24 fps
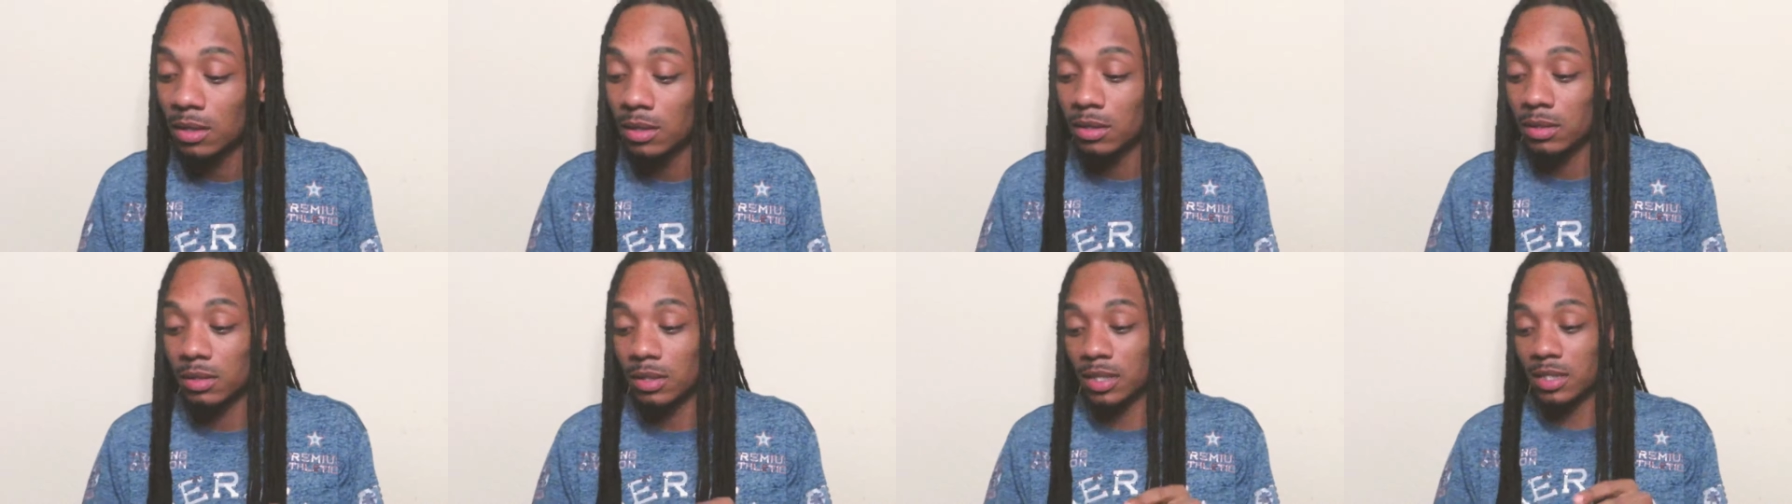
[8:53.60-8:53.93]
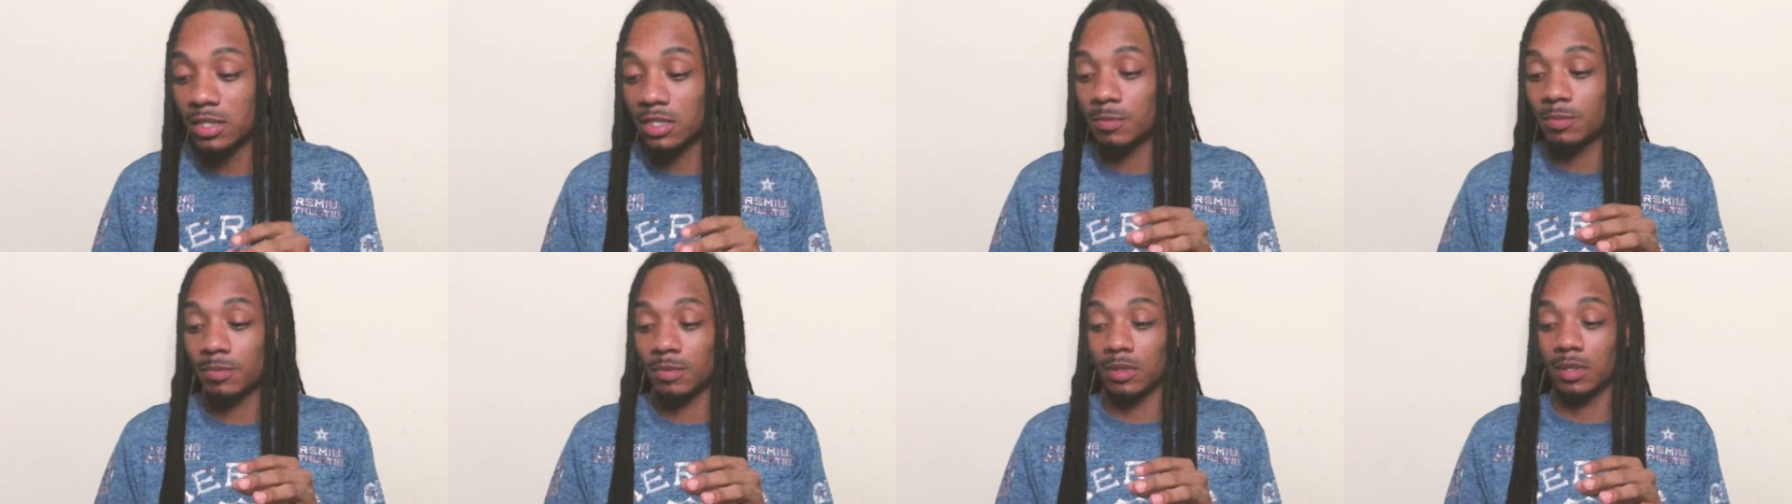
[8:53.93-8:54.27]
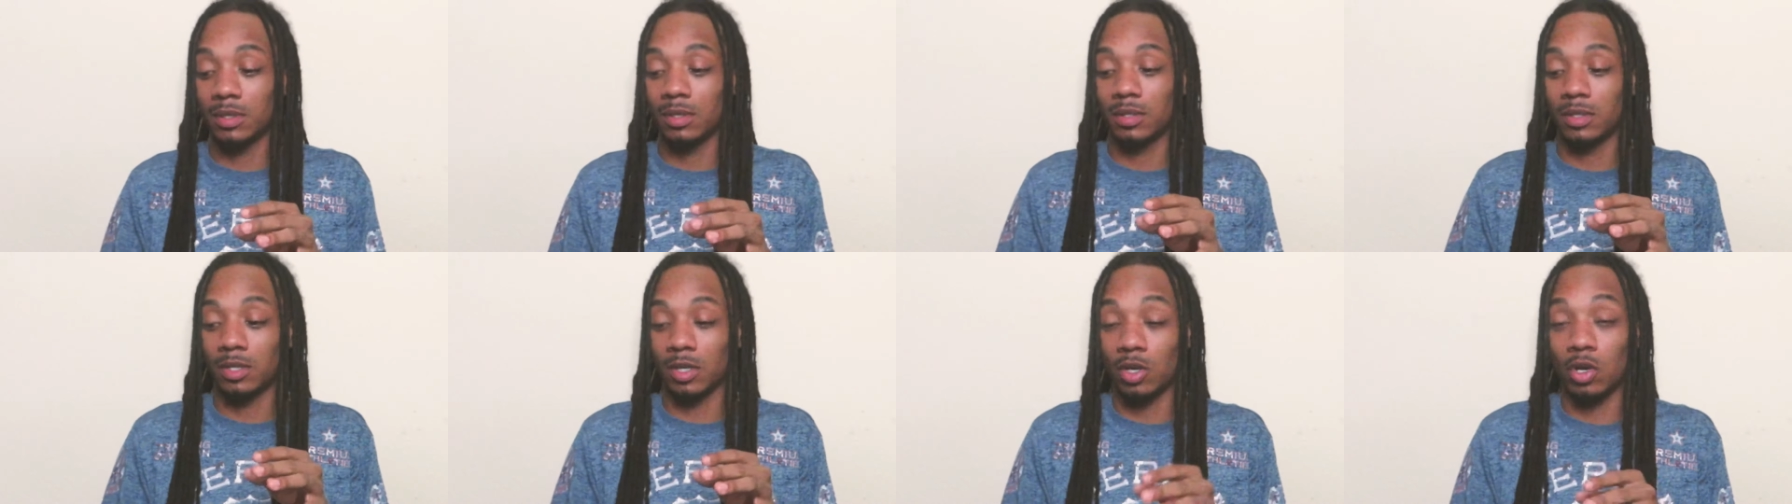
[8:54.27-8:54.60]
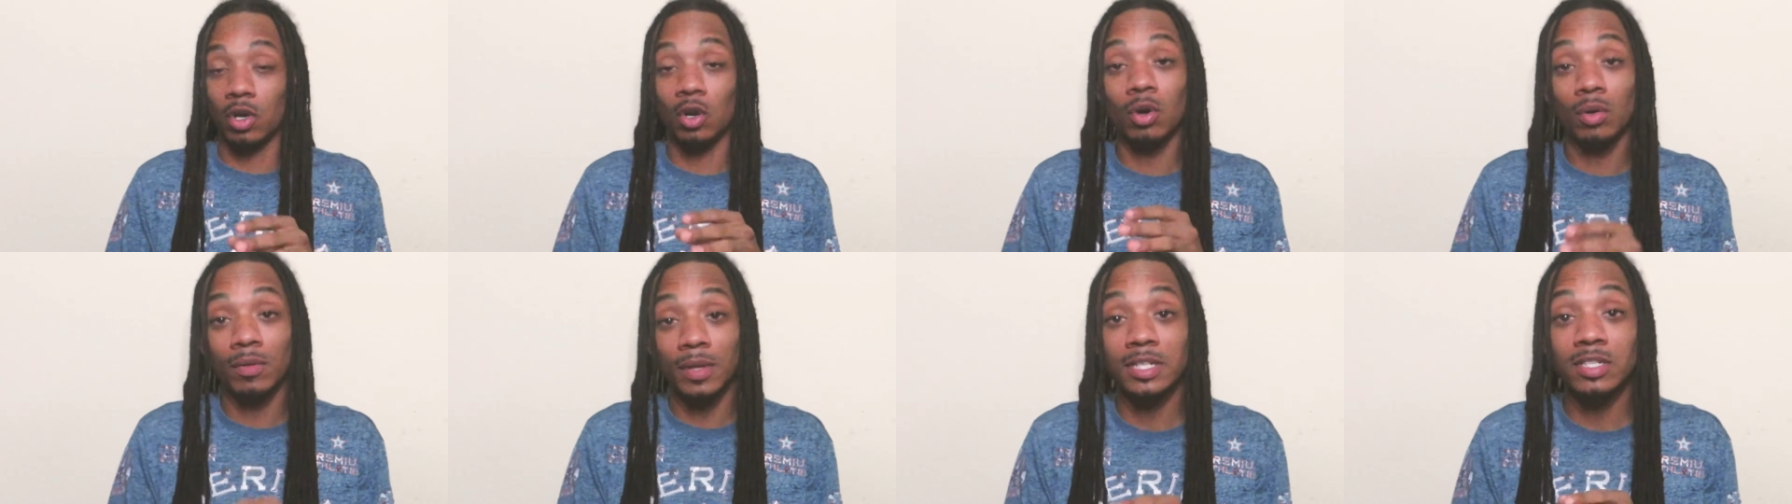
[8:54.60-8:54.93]
this the
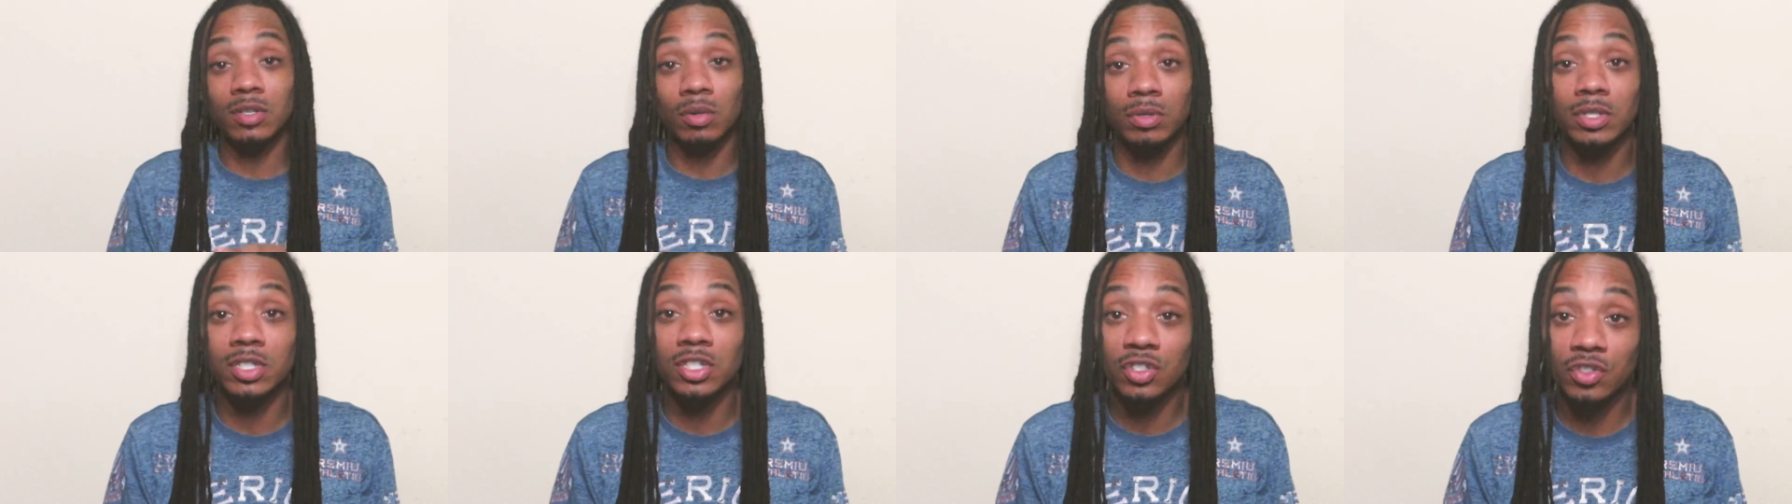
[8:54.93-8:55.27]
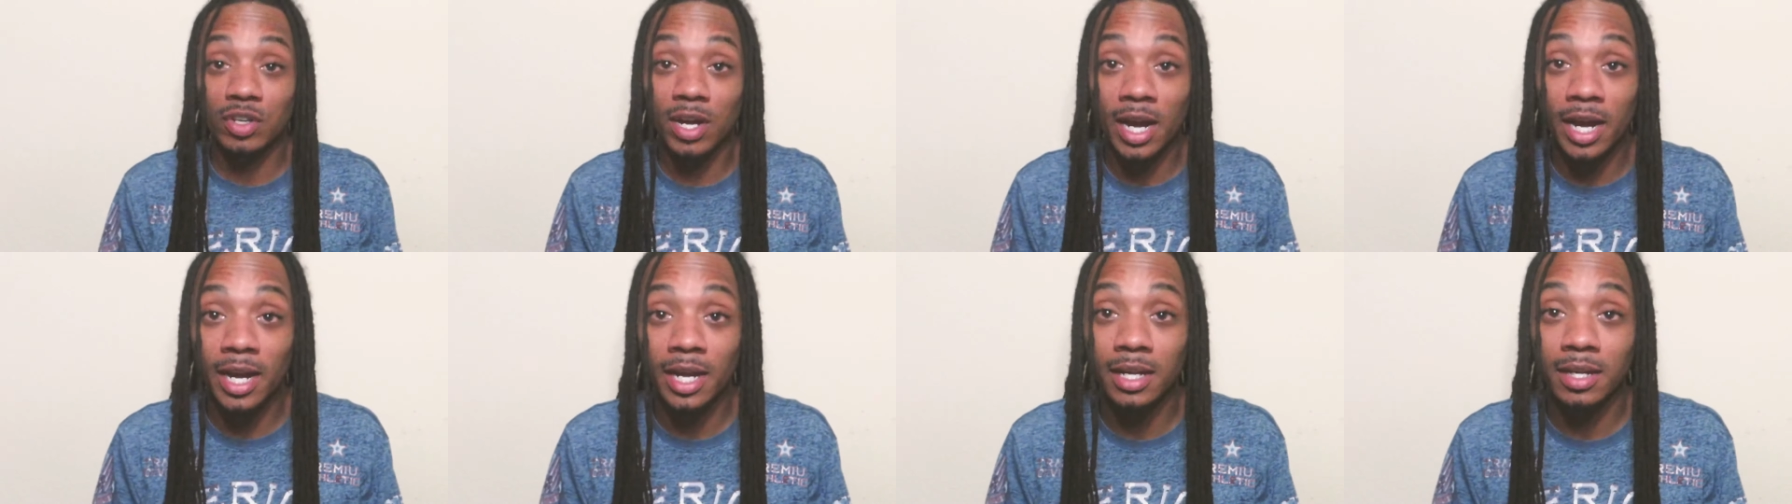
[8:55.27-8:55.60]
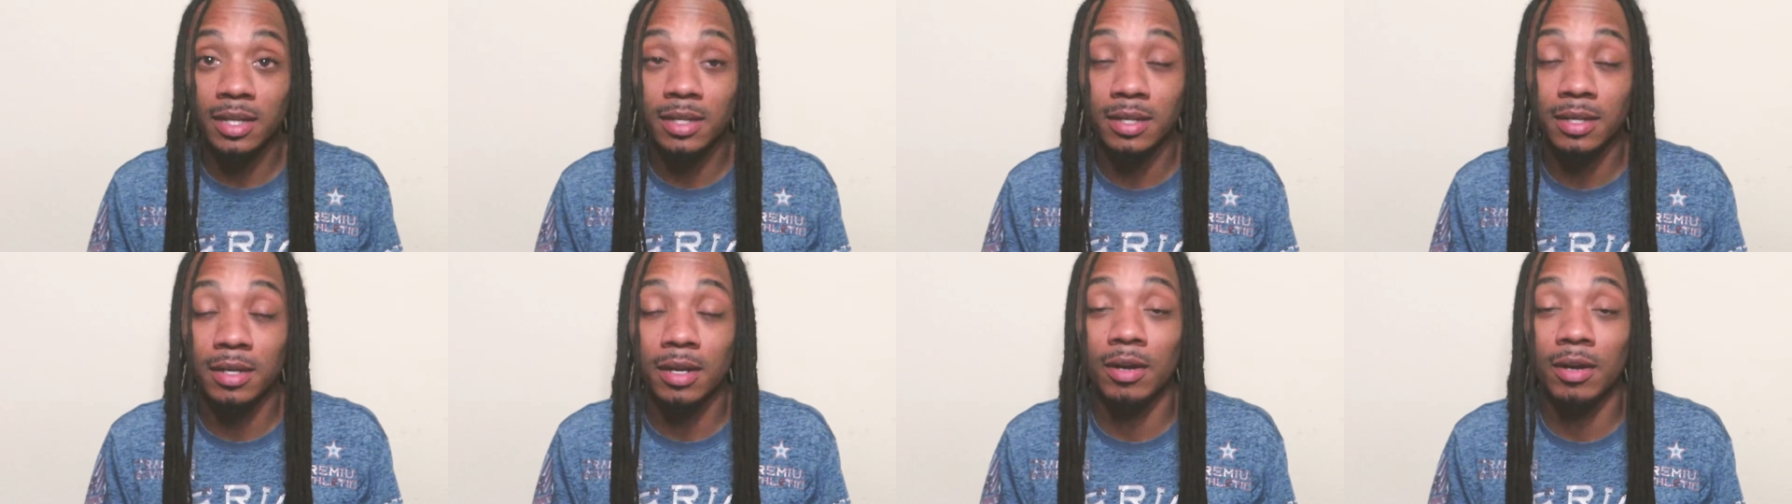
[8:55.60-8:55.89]
girl that's on this track